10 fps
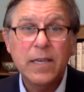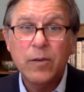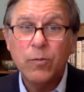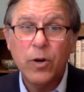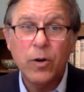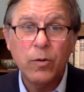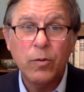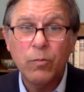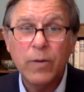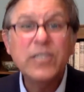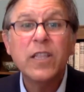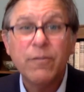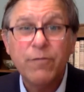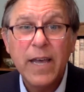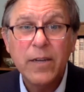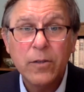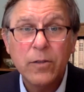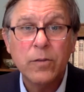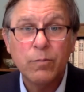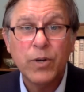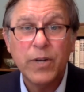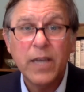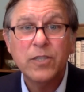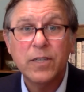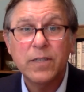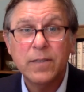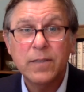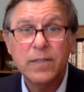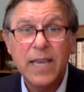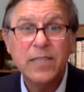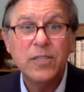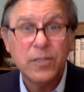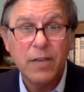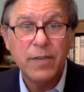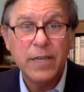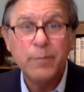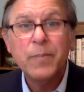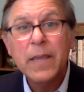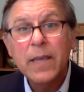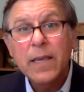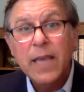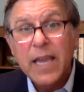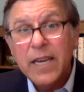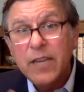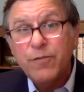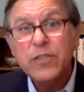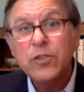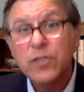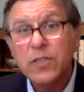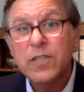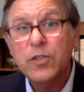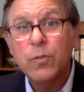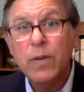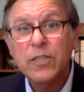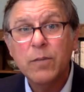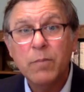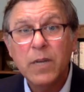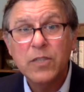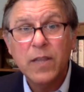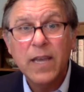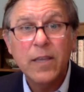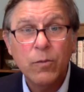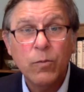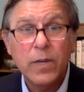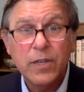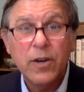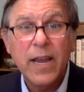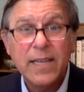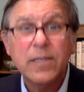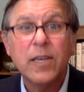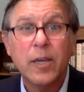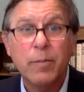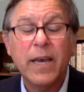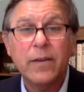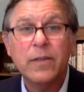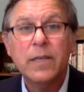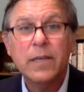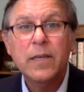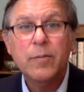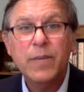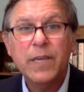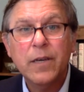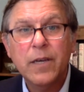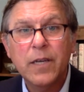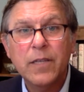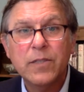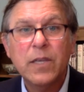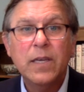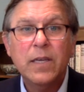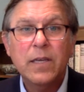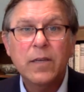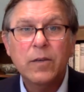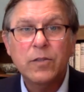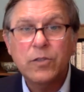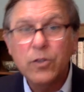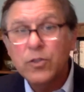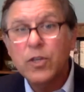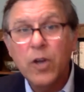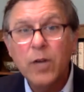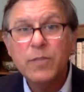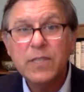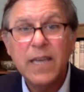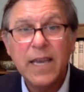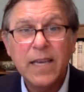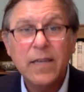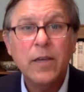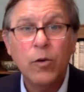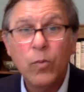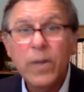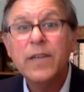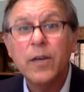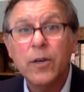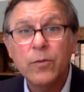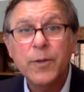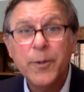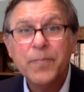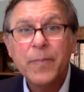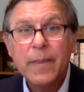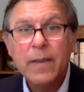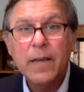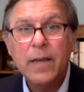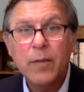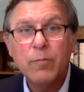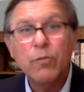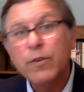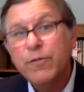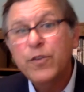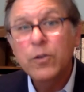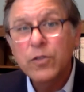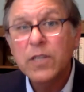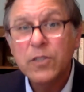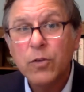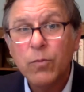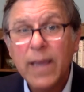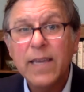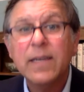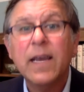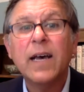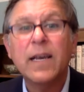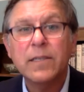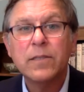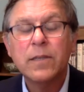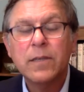We're reaching the final production stages of it. And it features a situation much like the one you're asking about, because Susan Armstead, a widow, refuses to recognize